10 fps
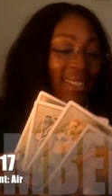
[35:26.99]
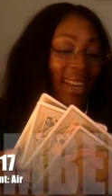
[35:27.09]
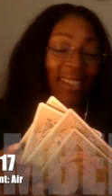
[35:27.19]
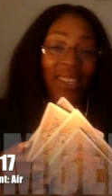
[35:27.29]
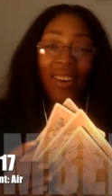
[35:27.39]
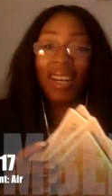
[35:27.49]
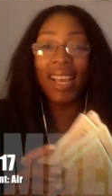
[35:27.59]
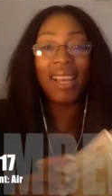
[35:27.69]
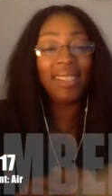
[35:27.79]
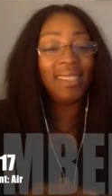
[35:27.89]
Saturn
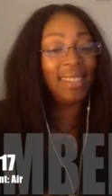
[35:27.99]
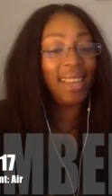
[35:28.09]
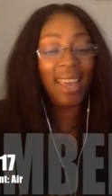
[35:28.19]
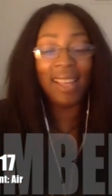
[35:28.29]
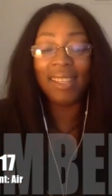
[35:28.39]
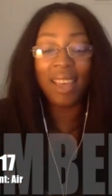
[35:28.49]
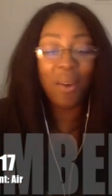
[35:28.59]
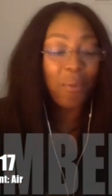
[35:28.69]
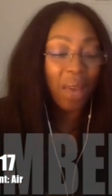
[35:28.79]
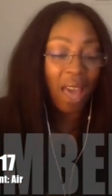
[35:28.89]
is,
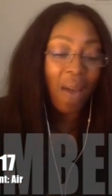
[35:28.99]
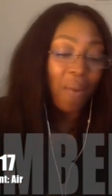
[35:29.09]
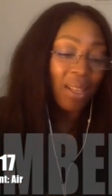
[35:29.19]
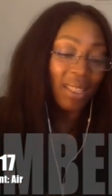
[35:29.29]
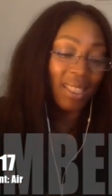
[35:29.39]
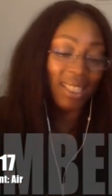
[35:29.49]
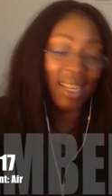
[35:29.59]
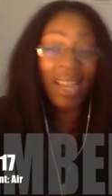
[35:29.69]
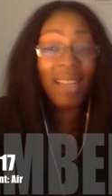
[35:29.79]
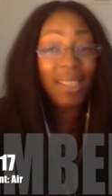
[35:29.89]
it will
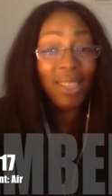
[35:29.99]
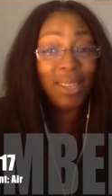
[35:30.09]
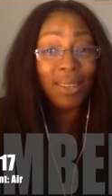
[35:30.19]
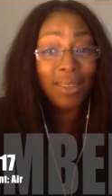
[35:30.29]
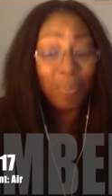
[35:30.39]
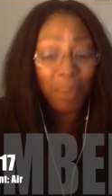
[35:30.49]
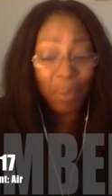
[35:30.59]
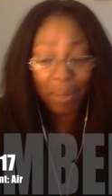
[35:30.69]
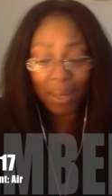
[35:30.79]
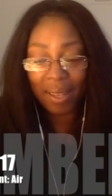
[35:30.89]
change you,
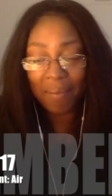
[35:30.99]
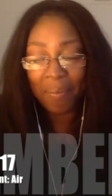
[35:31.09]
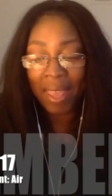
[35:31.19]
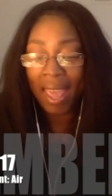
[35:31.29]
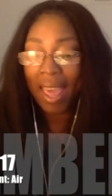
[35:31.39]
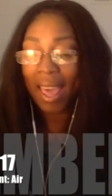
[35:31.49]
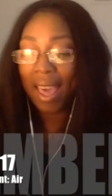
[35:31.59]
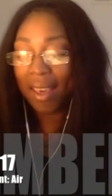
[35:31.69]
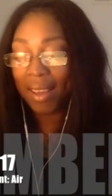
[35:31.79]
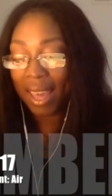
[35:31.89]
people.
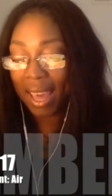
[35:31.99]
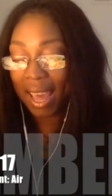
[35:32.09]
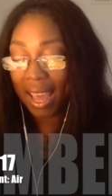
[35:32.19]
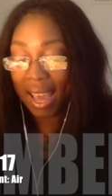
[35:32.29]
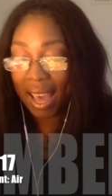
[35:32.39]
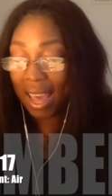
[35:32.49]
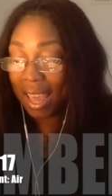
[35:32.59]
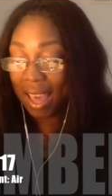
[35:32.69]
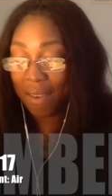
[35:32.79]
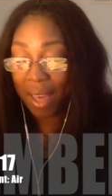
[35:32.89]
Okay,
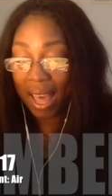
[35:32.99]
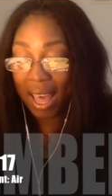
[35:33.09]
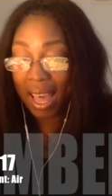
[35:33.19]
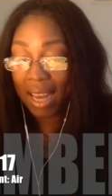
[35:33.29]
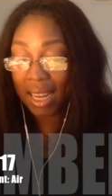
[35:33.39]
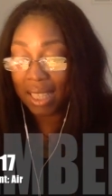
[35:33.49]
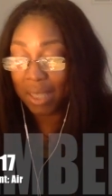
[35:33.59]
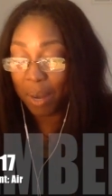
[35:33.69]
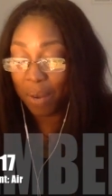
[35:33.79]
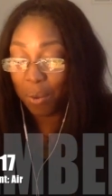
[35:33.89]
I have had,
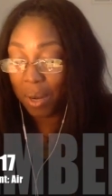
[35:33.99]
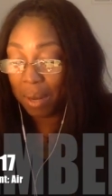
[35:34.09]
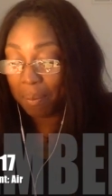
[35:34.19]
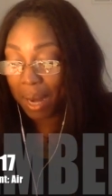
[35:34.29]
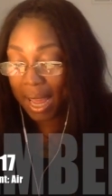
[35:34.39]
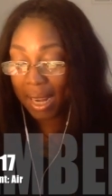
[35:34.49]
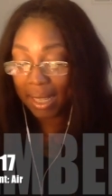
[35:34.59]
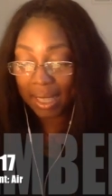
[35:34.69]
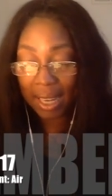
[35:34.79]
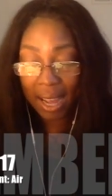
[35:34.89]
it's my ruling
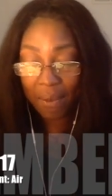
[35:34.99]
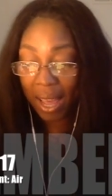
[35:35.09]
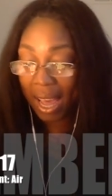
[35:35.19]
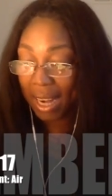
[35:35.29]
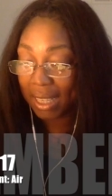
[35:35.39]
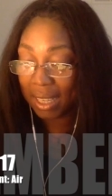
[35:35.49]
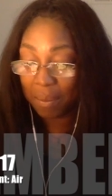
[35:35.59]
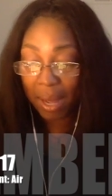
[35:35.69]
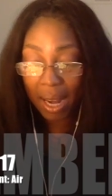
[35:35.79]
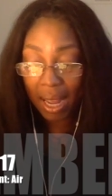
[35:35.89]
planet, and I've had it
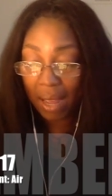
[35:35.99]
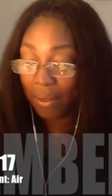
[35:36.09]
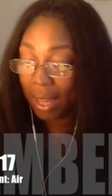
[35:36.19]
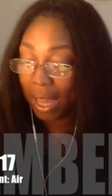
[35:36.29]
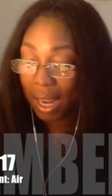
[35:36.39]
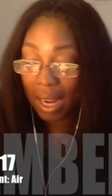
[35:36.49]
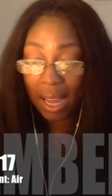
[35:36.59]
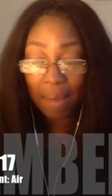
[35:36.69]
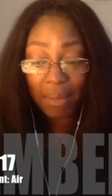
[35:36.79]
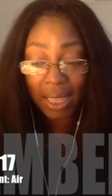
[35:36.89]
in my life, and
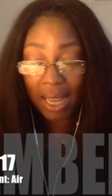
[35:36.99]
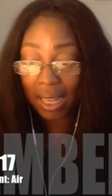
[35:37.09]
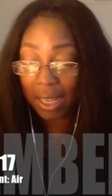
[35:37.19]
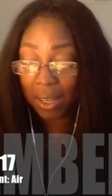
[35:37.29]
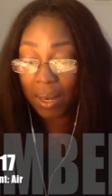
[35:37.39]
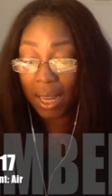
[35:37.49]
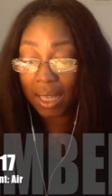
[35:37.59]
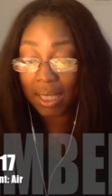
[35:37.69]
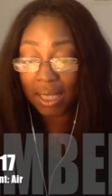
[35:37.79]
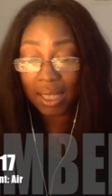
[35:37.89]
I'm telling you,
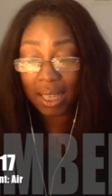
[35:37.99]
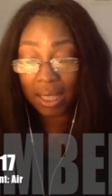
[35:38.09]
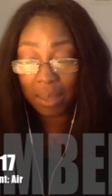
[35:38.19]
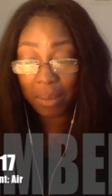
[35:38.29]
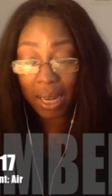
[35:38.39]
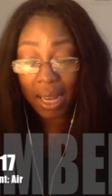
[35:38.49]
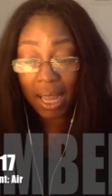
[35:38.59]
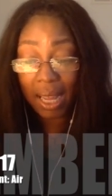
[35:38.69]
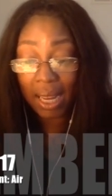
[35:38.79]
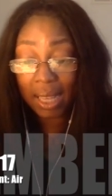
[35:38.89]
ladies and gentlemen,
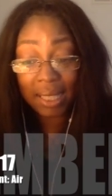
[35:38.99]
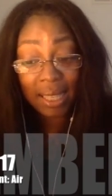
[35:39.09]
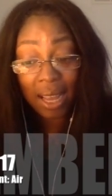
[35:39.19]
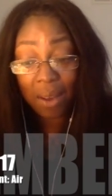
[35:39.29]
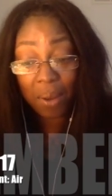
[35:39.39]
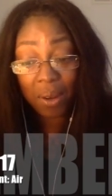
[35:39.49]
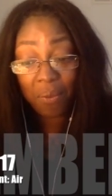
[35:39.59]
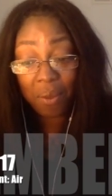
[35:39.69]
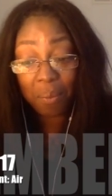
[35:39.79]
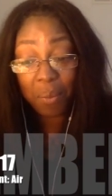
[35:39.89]
it is not one
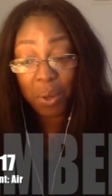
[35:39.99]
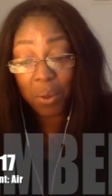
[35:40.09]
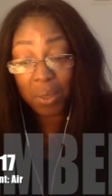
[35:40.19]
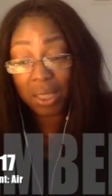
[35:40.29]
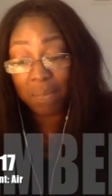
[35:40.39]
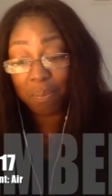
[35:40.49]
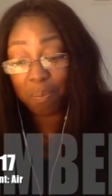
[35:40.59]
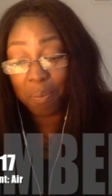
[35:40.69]
of the most